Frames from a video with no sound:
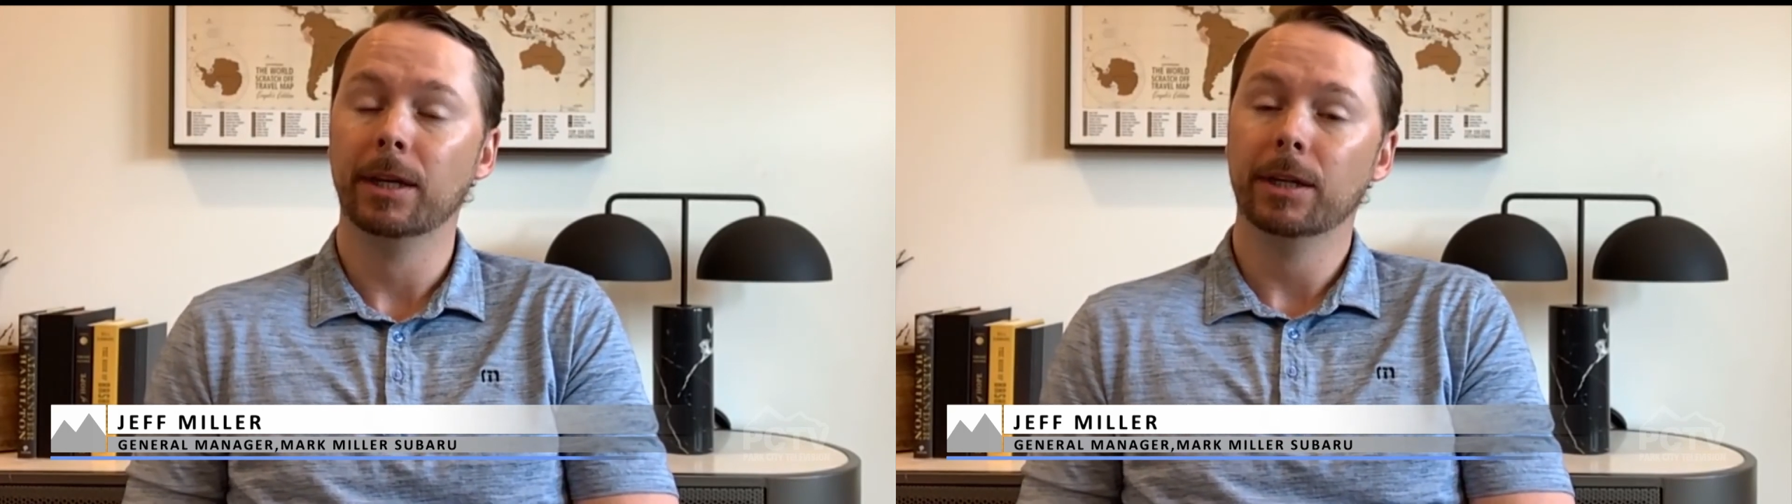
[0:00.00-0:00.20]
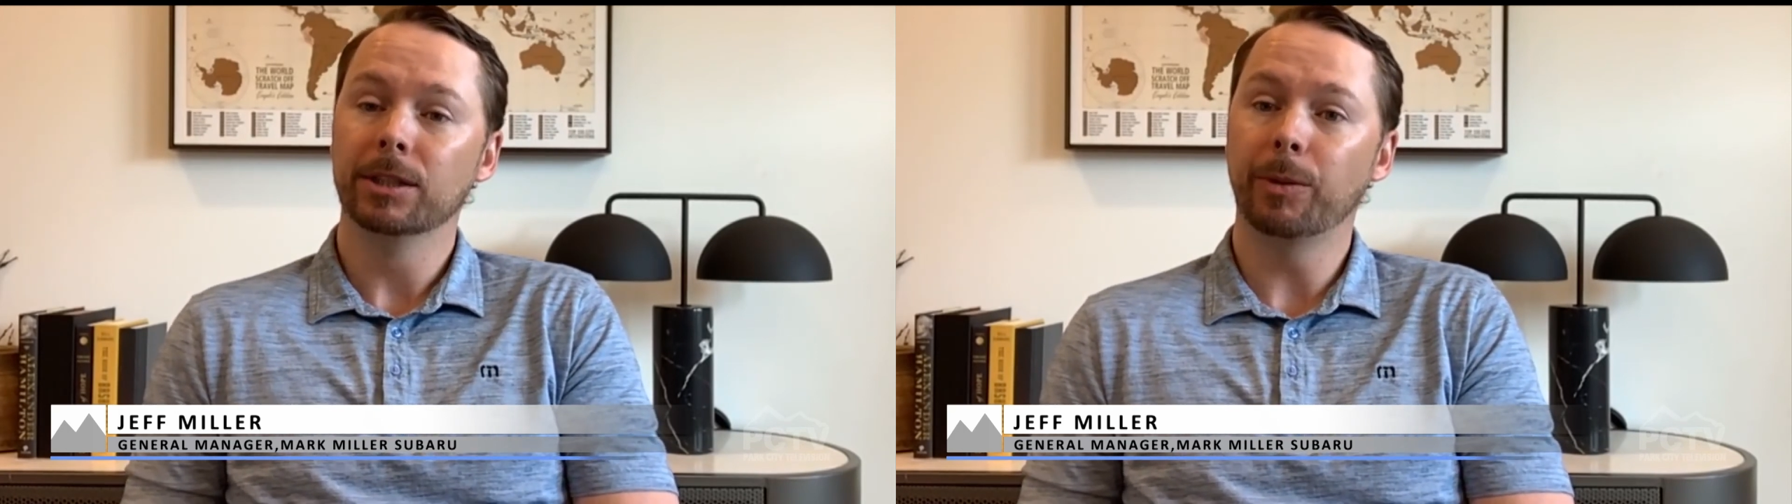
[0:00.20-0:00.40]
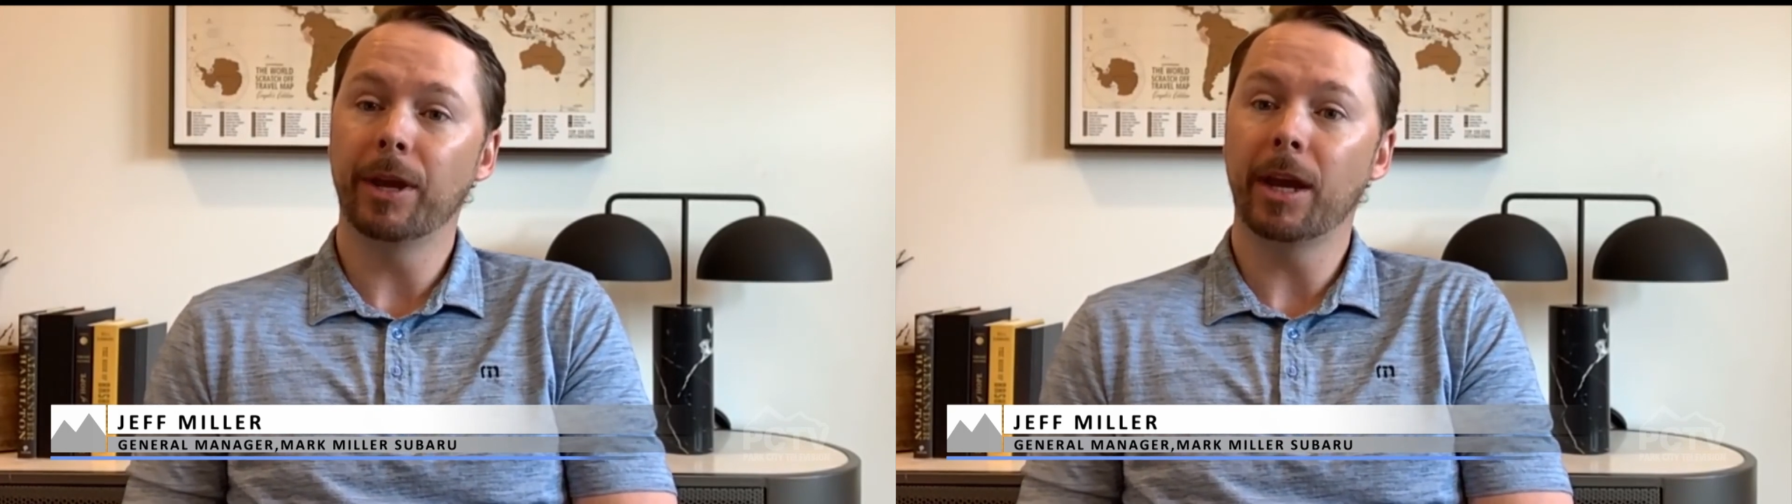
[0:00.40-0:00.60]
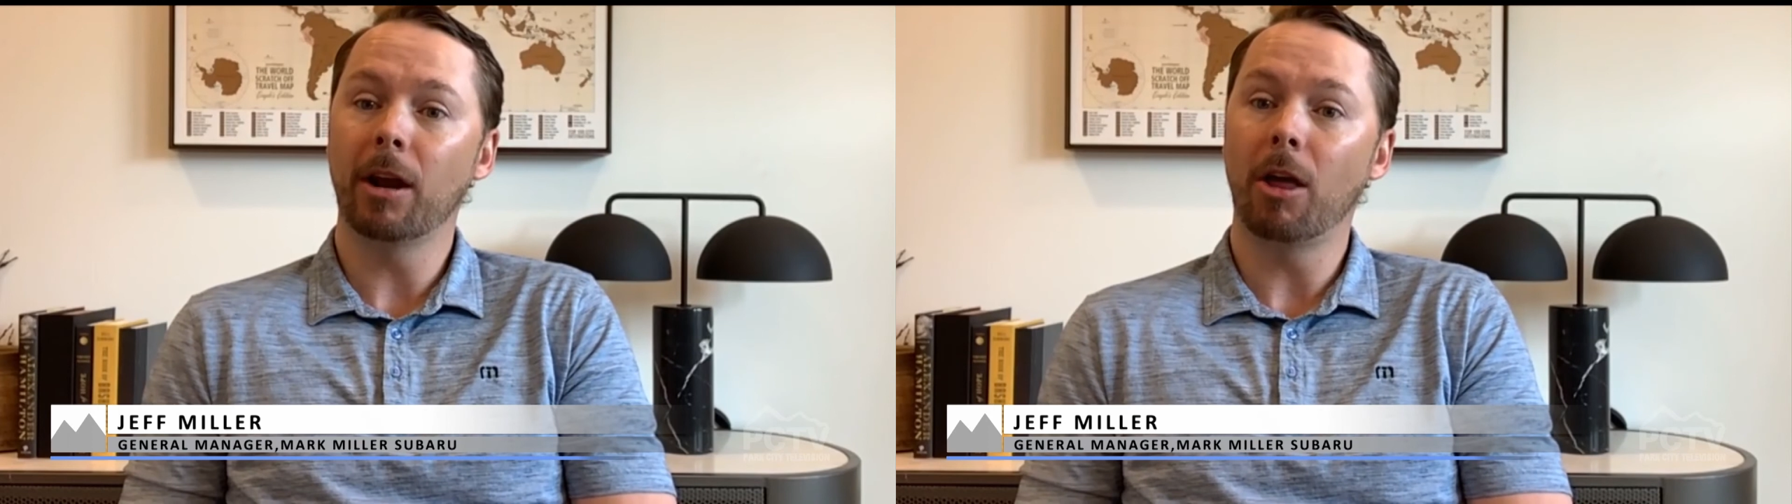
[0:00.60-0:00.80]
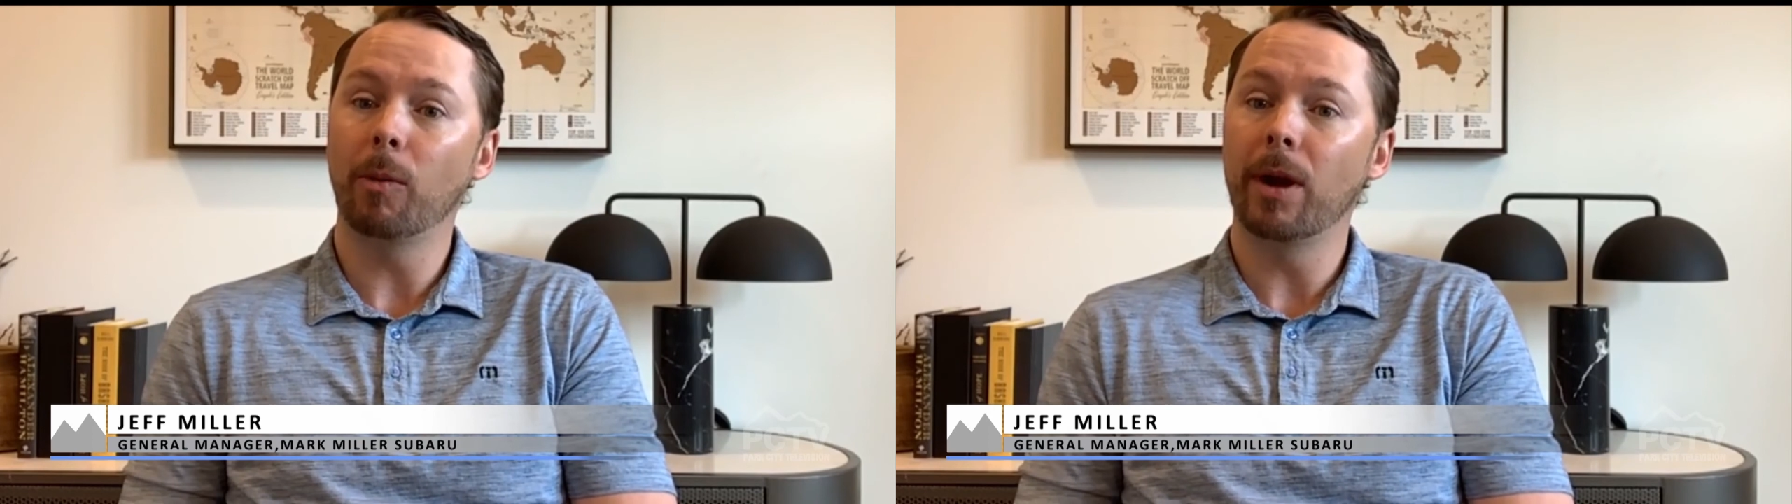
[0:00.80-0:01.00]
so we can get
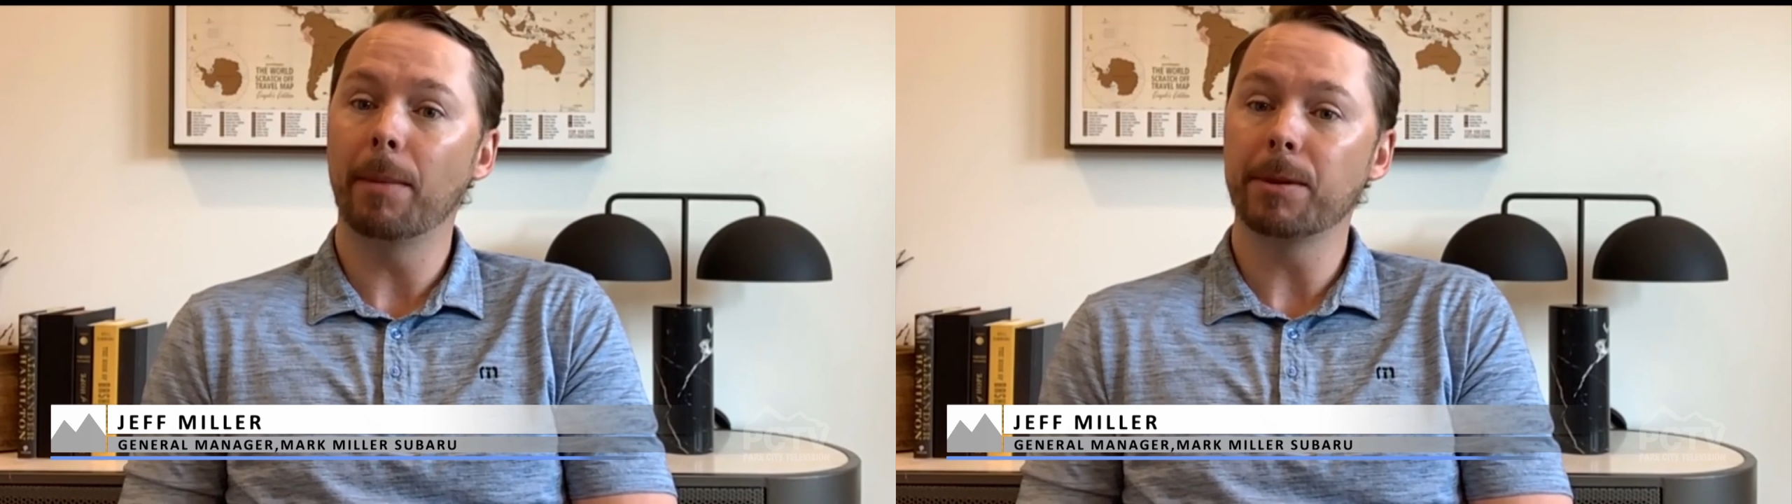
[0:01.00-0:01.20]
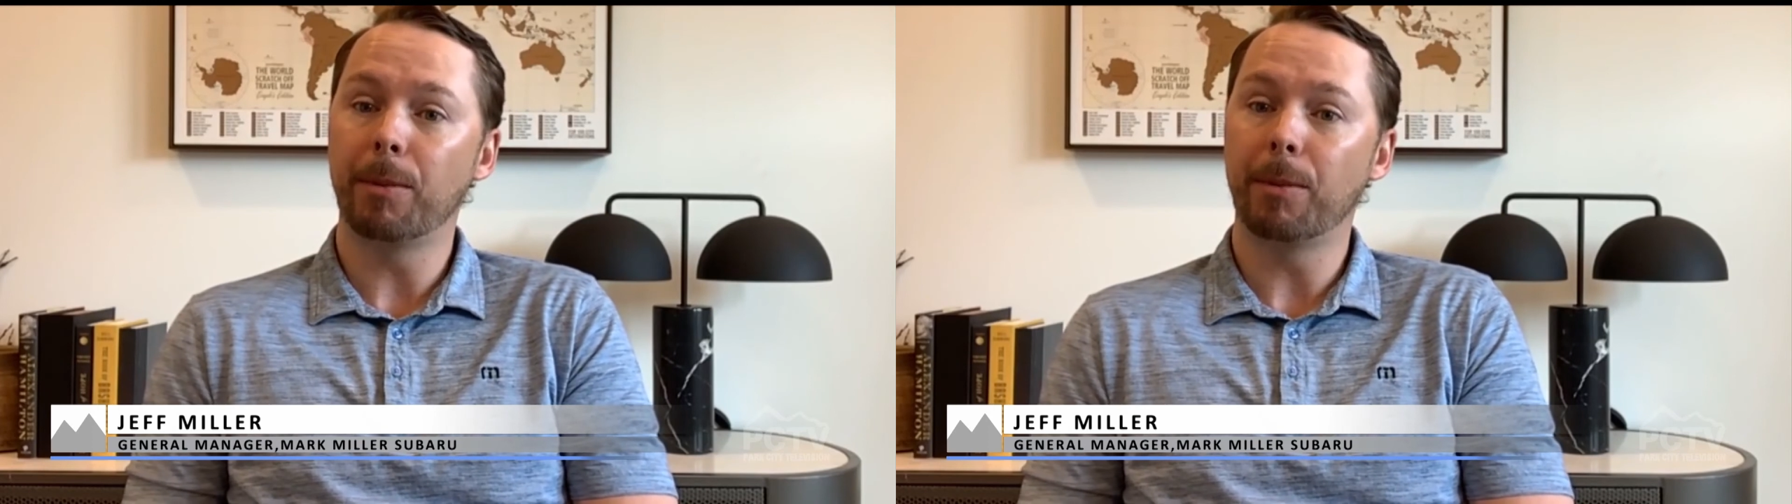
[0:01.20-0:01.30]
all the way up to